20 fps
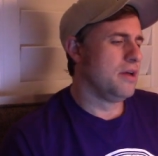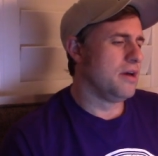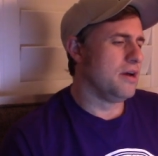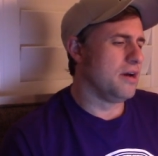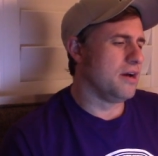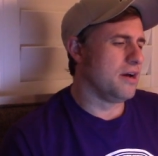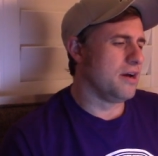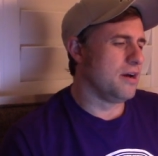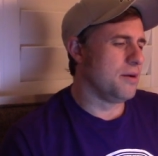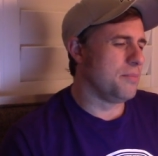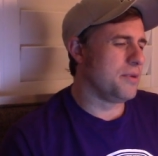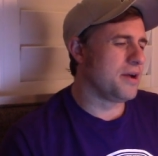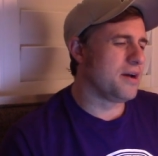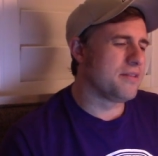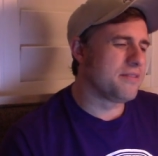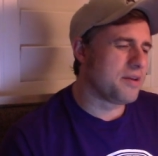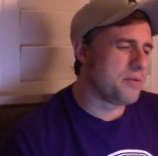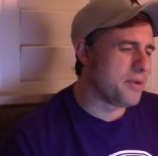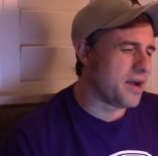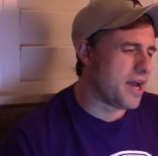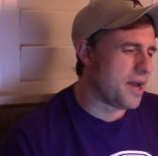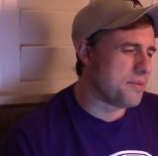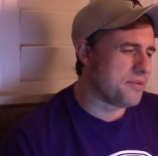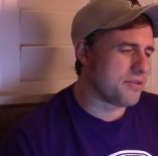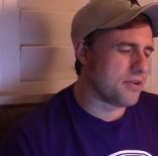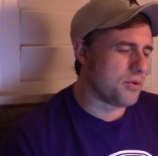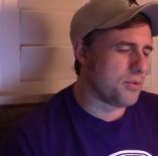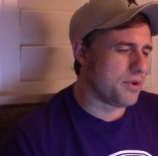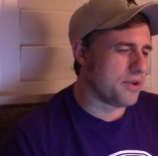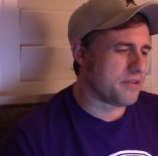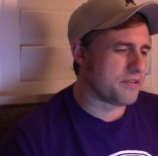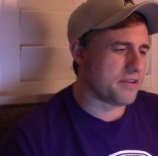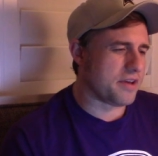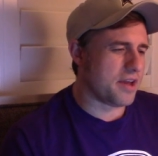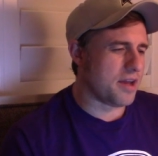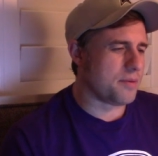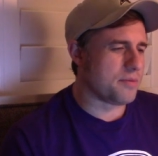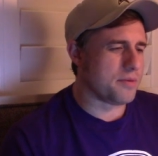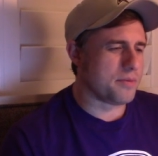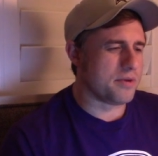But I don't think Miami's going to win this
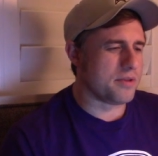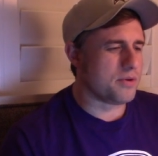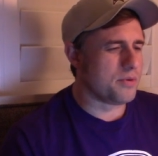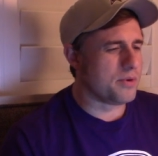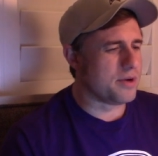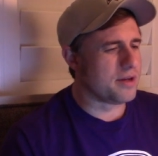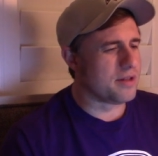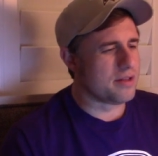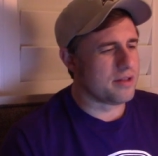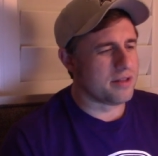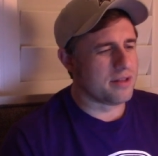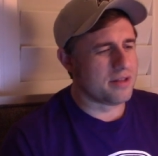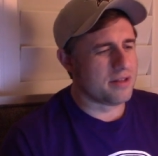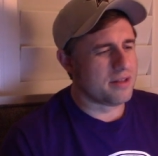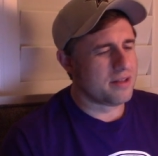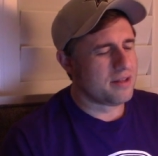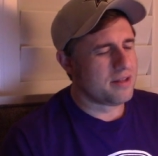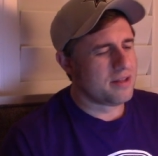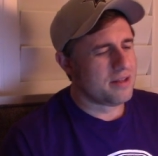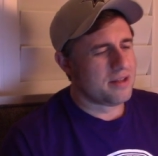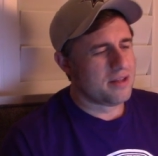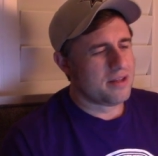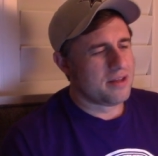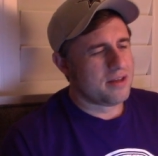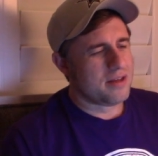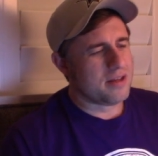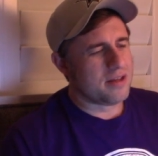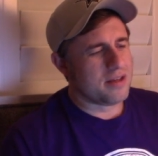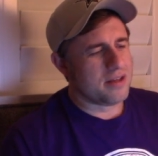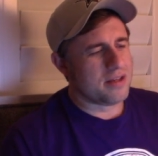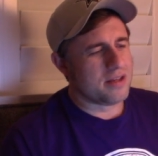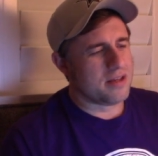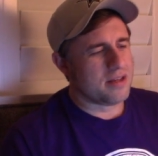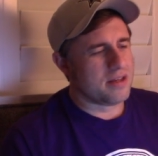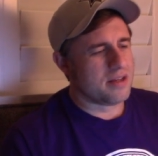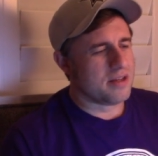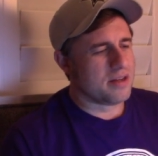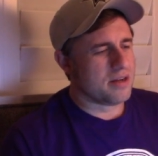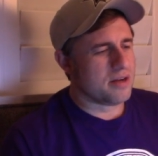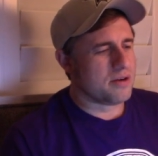game. I mean, New England,
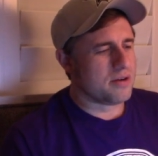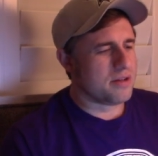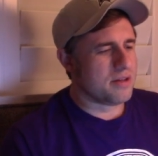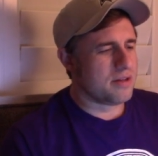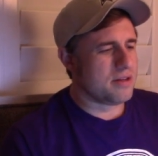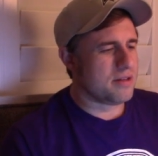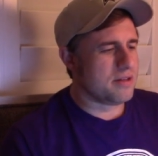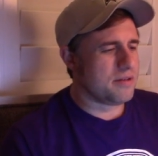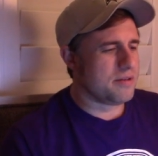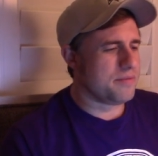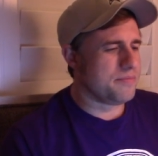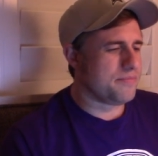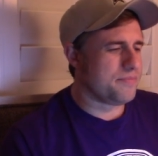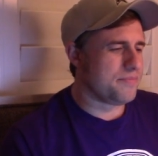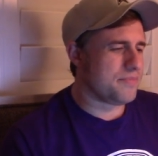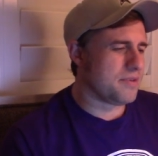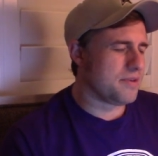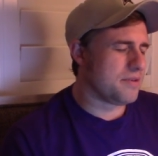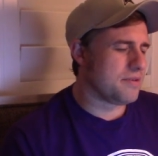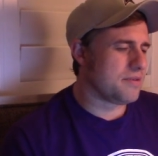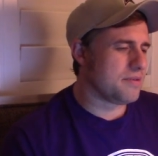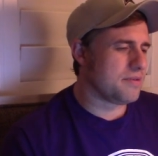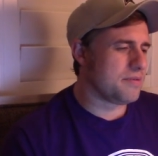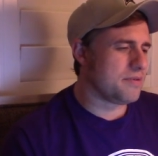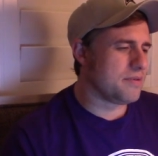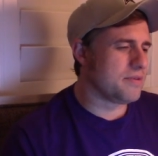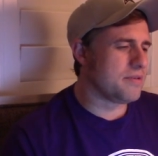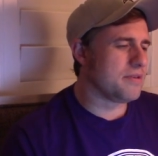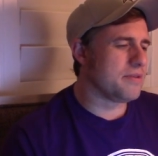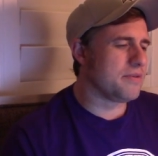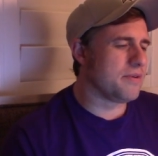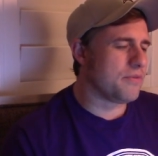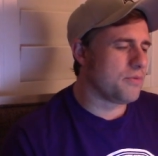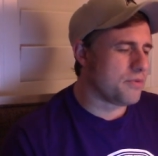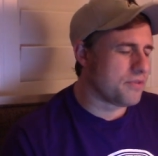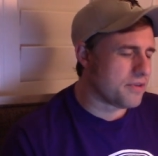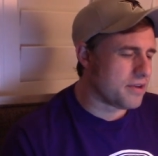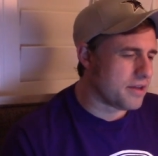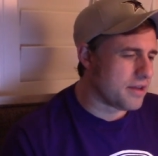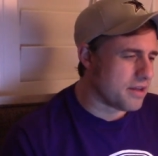everyone's
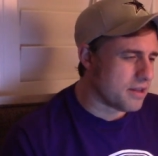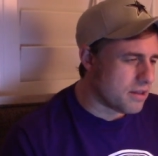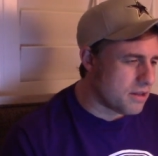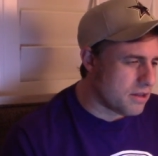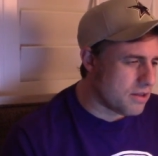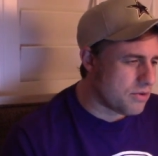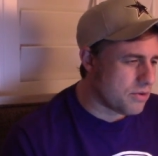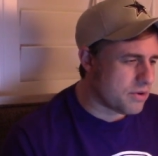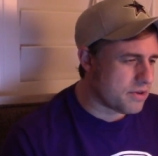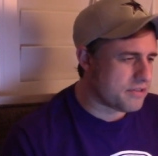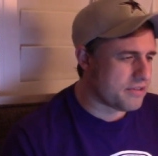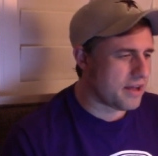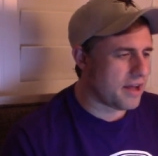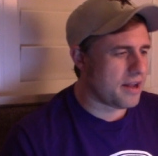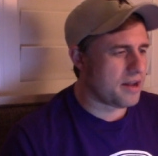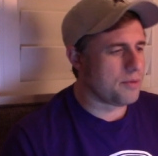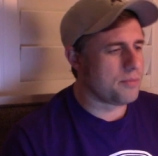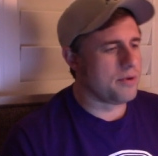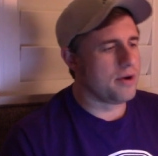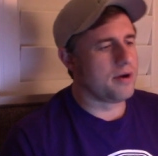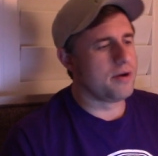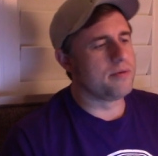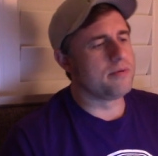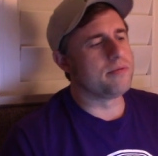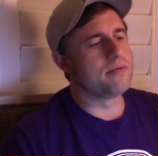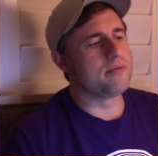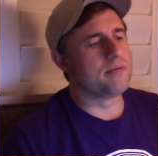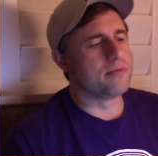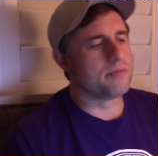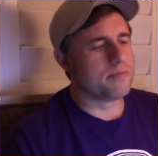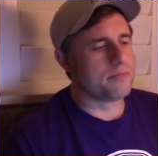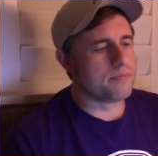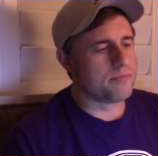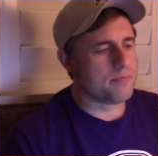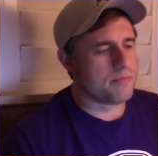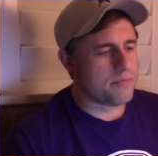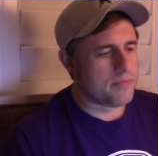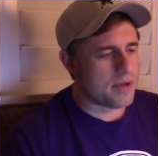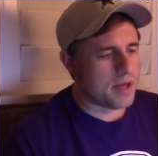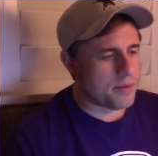going to get a little too excited about
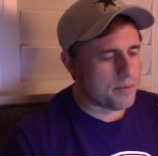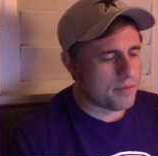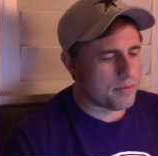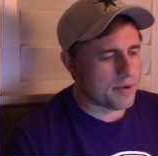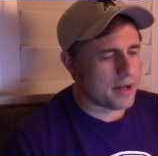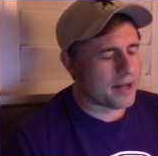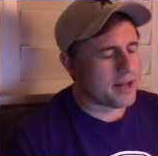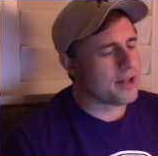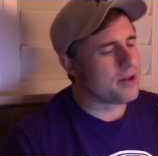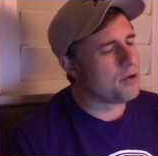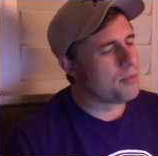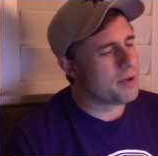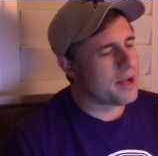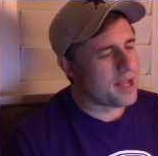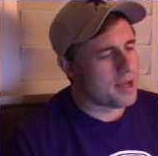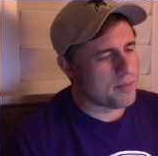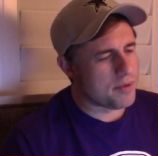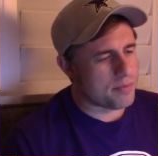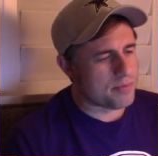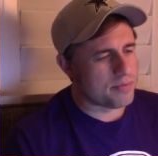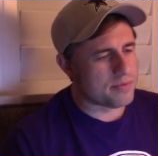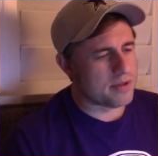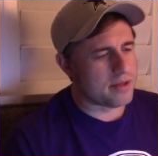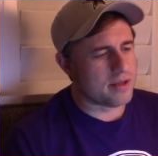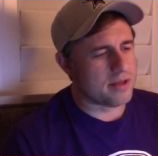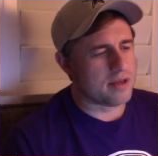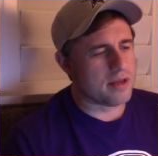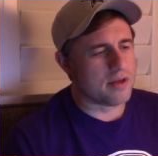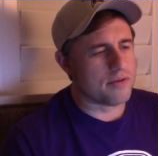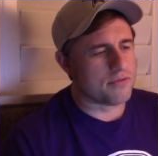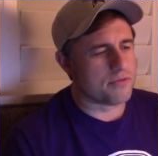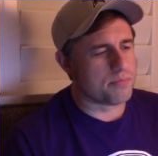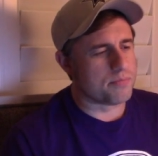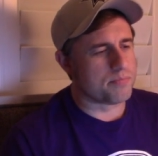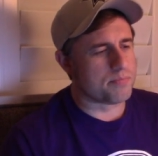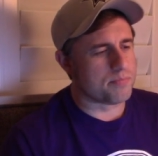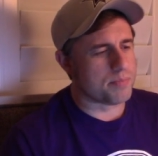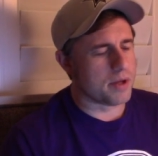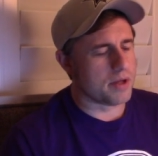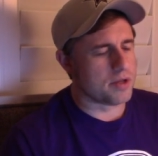maybe. And I know Miami gives
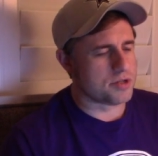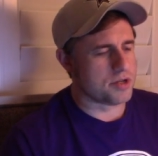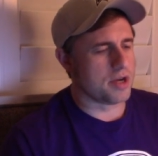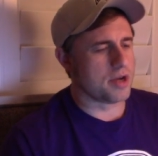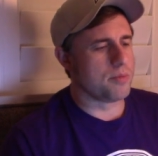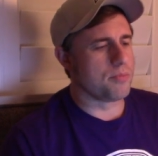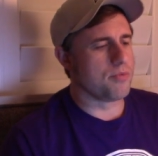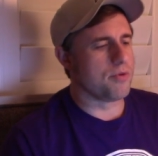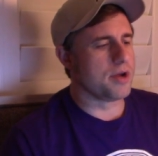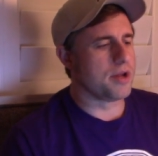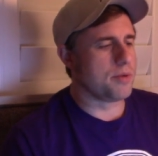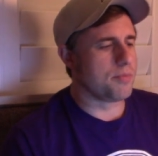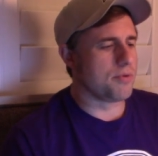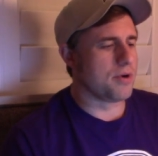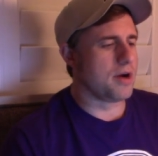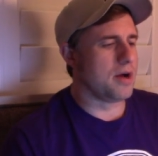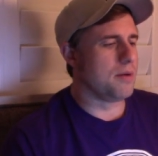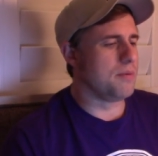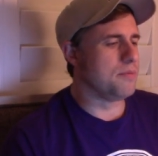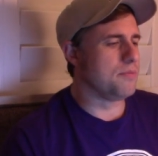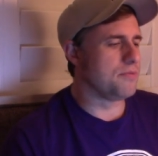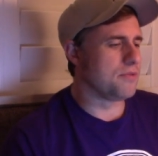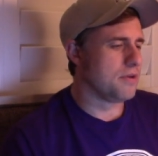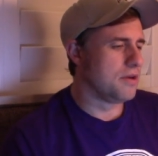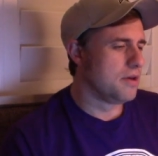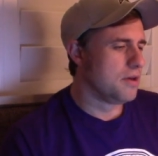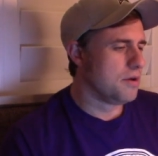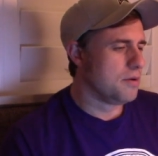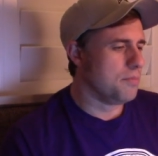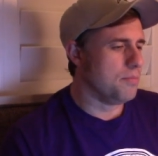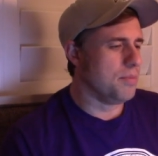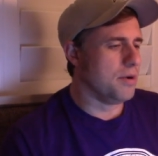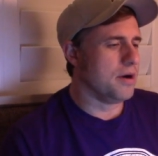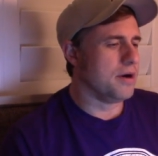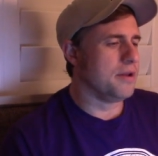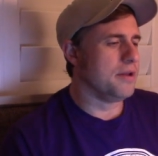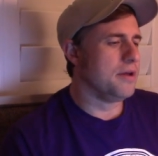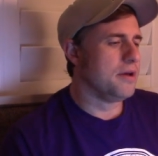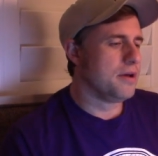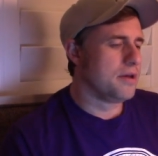Belichick and Brady problems,
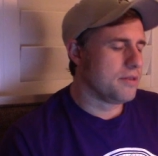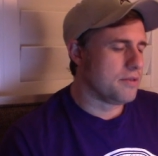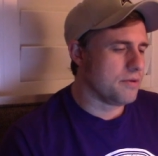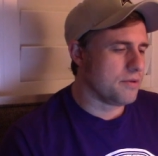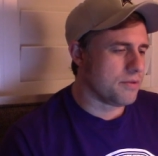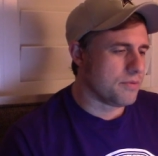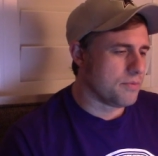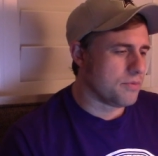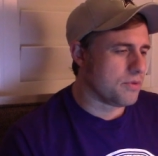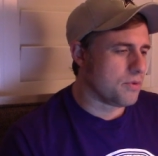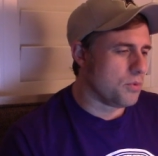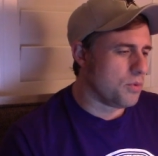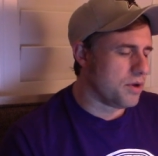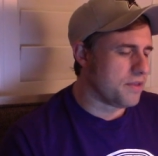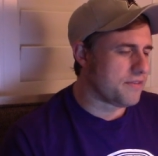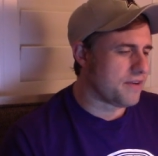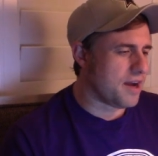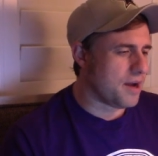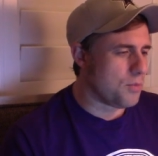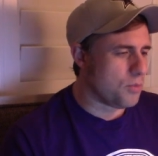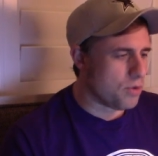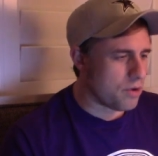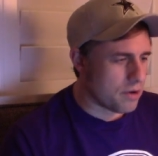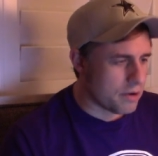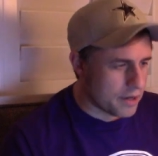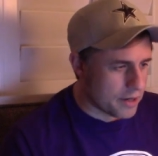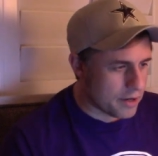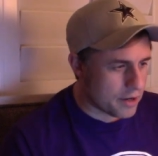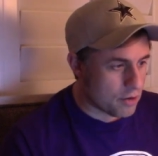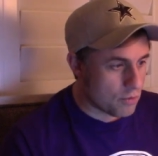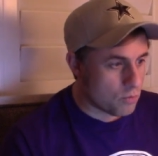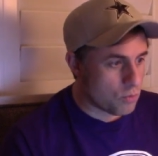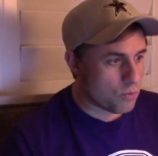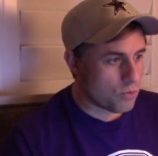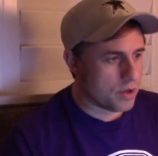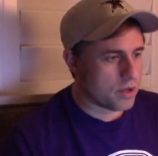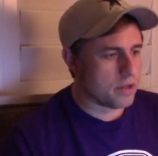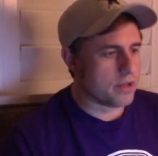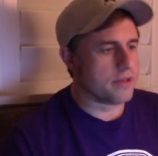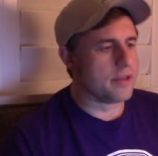but. The one time where it could
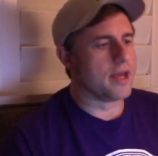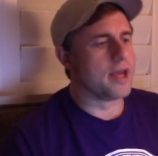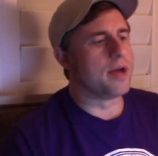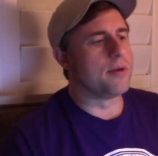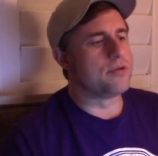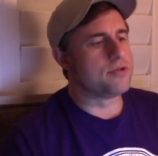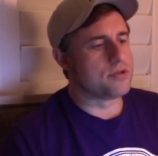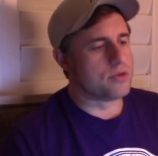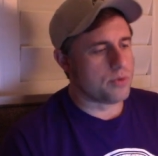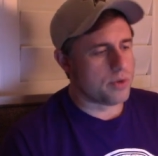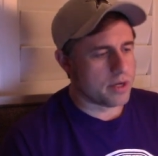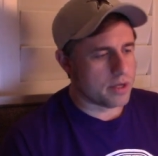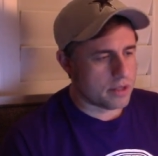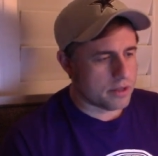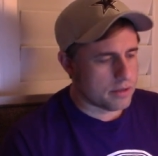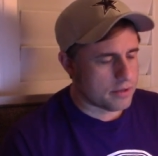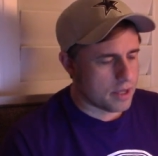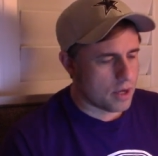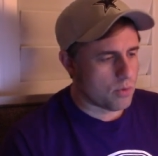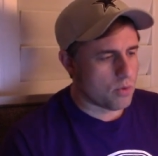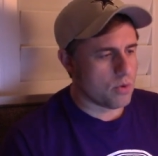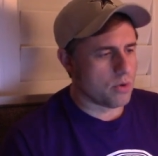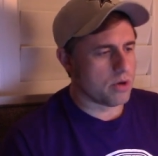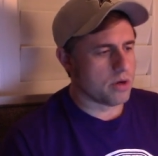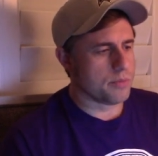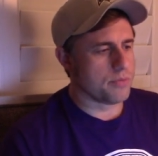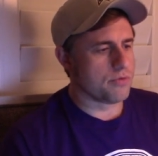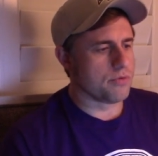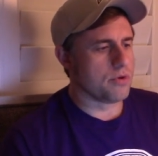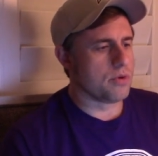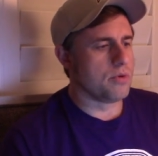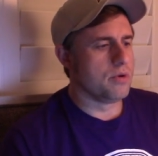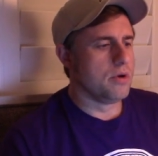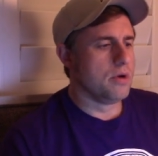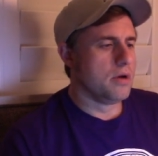really damage New England, they won't come through.